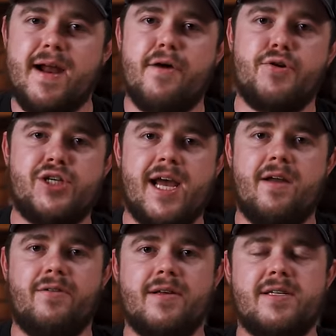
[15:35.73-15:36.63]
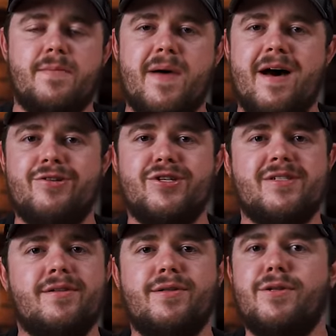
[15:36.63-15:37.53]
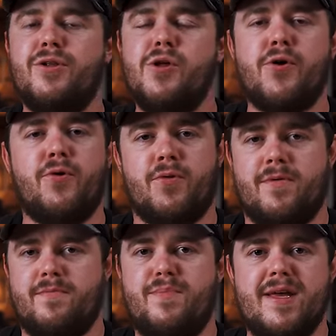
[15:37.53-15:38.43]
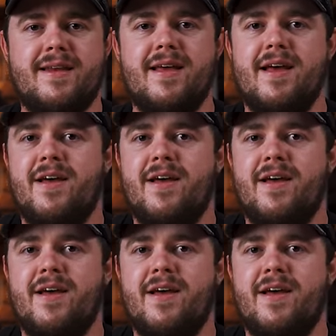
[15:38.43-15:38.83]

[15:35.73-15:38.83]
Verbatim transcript: that other channel is about. Just a little bit